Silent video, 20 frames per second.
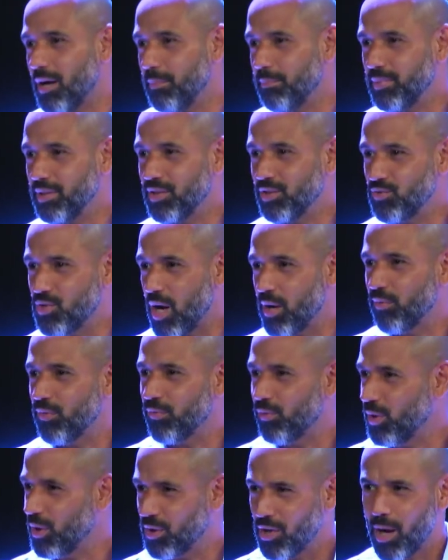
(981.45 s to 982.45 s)
be a driver
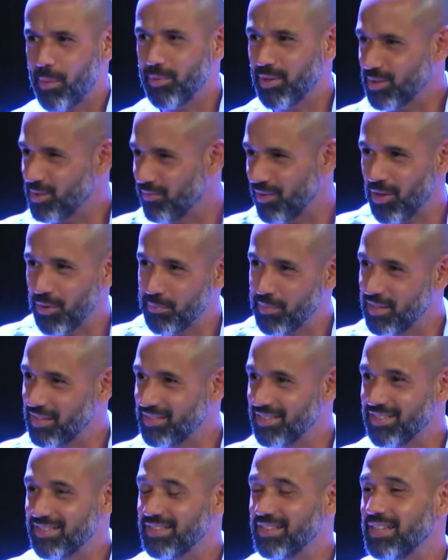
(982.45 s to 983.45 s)
for economic development in
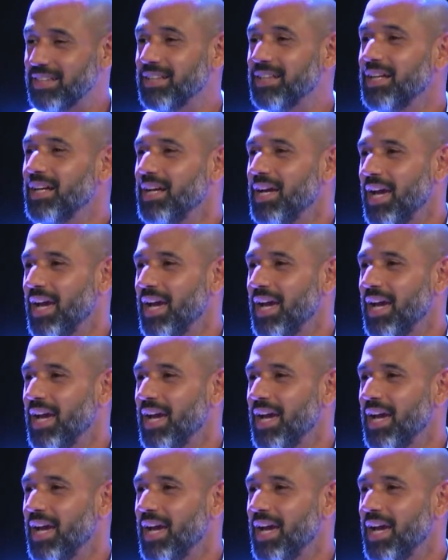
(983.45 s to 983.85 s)
the city.